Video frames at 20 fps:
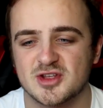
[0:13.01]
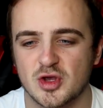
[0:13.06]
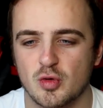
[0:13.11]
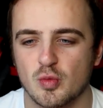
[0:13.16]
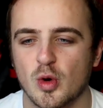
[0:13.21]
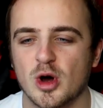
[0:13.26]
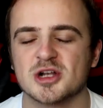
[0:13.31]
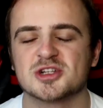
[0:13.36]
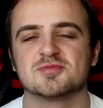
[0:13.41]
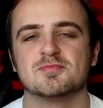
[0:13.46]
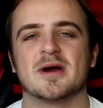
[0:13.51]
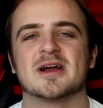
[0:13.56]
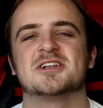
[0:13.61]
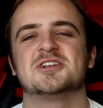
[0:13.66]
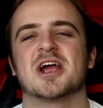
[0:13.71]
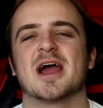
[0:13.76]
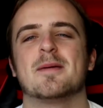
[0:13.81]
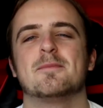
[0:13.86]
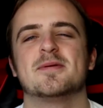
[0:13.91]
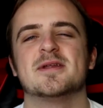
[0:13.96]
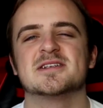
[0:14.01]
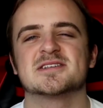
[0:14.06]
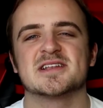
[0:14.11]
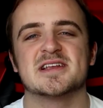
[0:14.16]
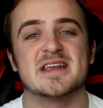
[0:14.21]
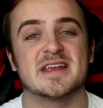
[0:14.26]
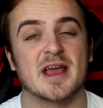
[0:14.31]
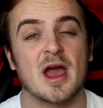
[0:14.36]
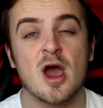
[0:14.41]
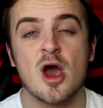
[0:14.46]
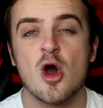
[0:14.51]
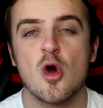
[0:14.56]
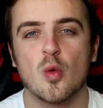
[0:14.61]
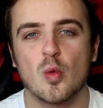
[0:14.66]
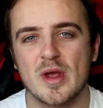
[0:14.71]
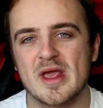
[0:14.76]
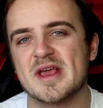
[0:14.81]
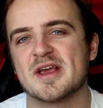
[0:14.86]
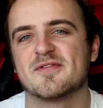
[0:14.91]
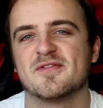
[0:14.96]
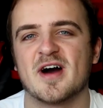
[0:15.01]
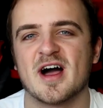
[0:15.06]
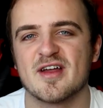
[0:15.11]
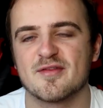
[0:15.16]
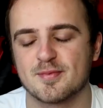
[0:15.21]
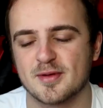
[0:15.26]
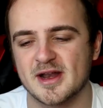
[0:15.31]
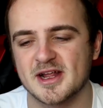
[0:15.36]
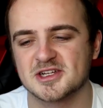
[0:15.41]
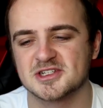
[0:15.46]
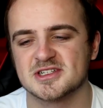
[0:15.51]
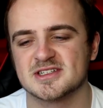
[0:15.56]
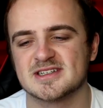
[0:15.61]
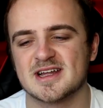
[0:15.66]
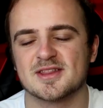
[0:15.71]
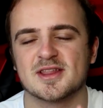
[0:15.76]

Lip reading: to watch my Champions League week 5 predictions.